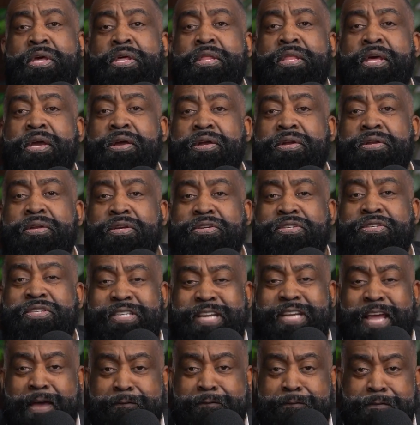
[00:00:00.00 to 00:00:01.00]
There's
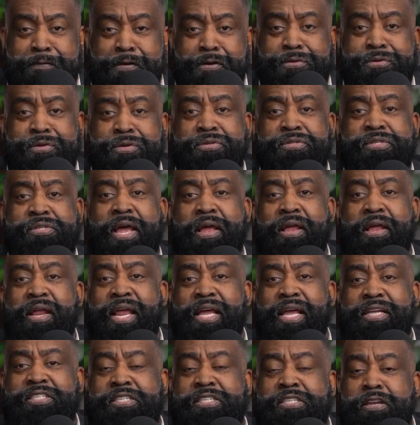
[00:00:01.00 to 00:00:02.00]
debt filters.
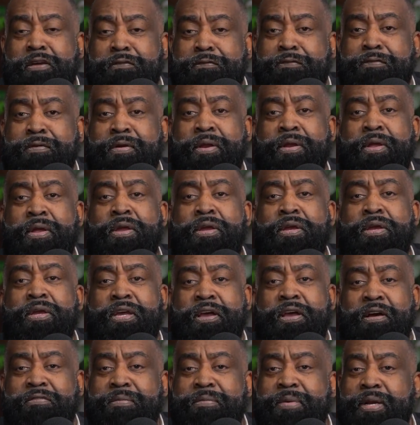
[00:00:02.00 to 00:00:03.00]
That's different
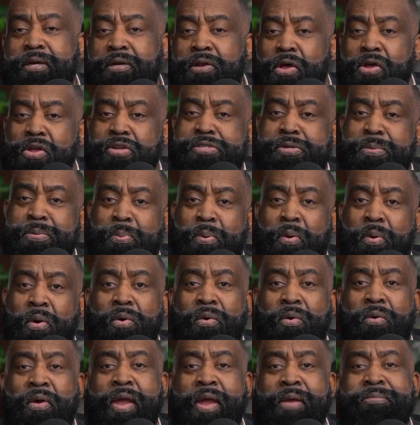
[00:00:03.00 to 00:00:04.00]
government laws and
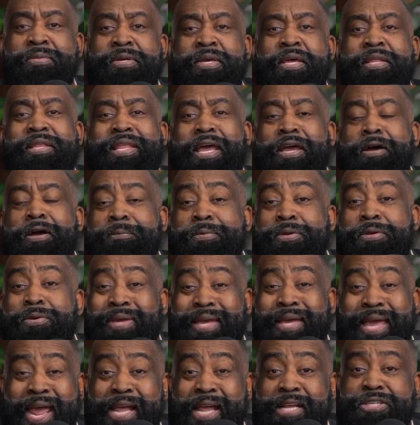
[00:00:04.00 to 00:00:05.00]
programs that help you
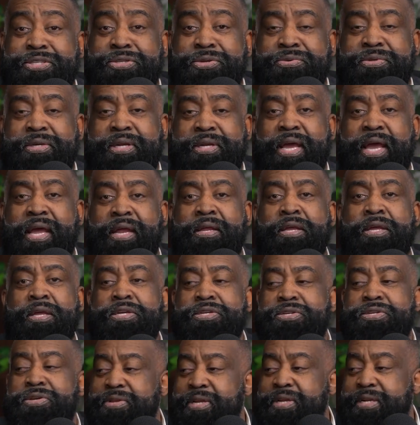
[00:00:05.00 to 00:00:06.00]
cancel debt.
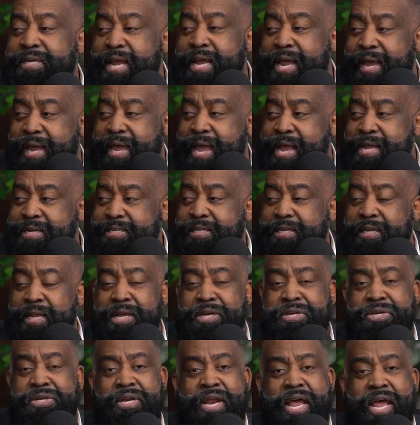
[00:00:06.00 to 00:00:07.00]
So the debt
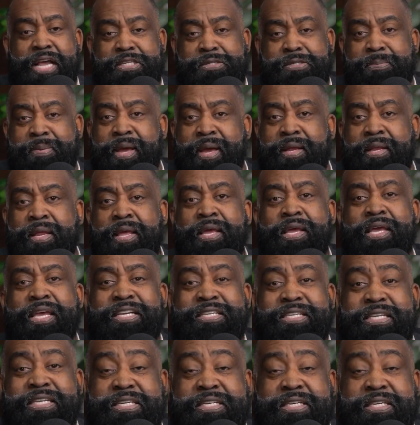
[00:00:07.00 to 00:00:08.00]
cancellation aspect is
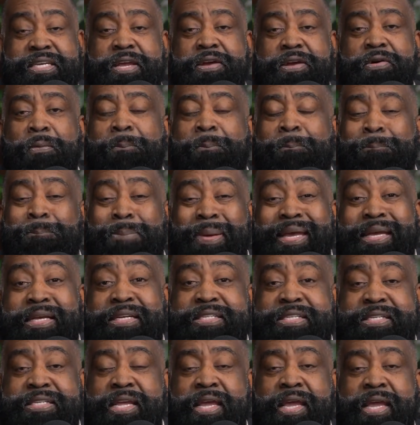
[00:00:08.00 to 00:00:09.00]
the single
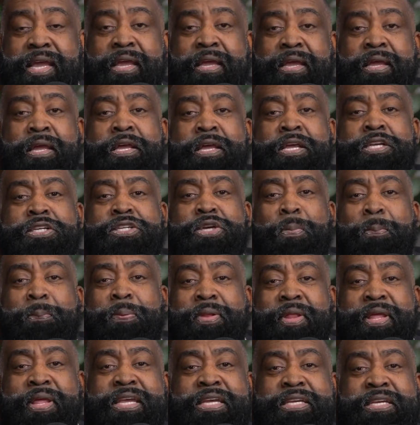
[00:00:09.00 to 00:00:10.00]
biggest thing. So
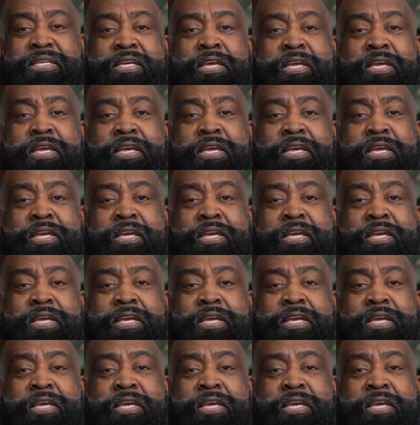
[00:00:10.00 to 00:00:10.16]
please,